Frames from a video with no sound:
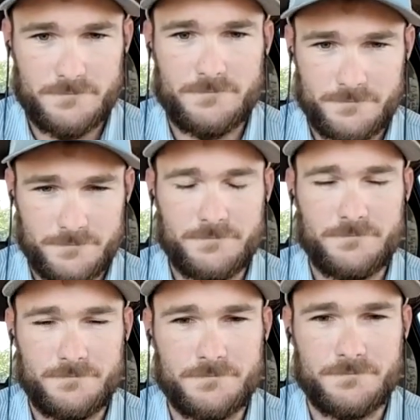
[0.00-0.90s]

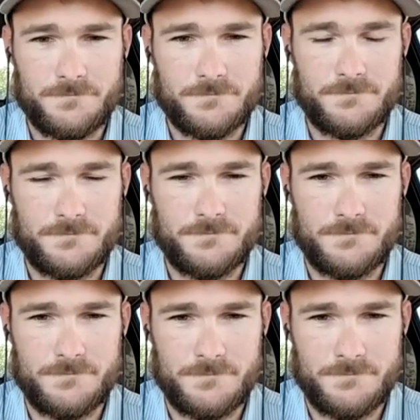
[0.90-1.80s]

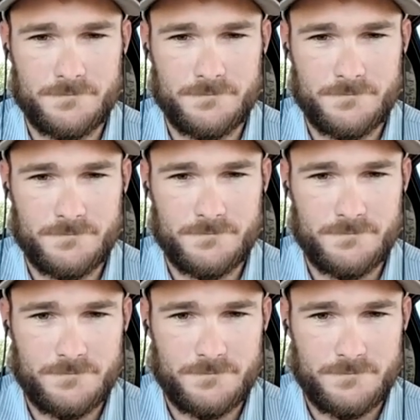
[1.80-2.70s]

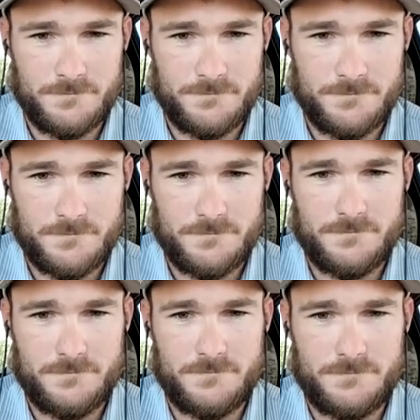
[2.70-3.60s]

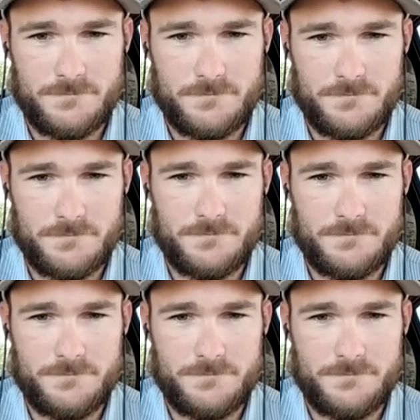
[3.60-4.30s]
(silent)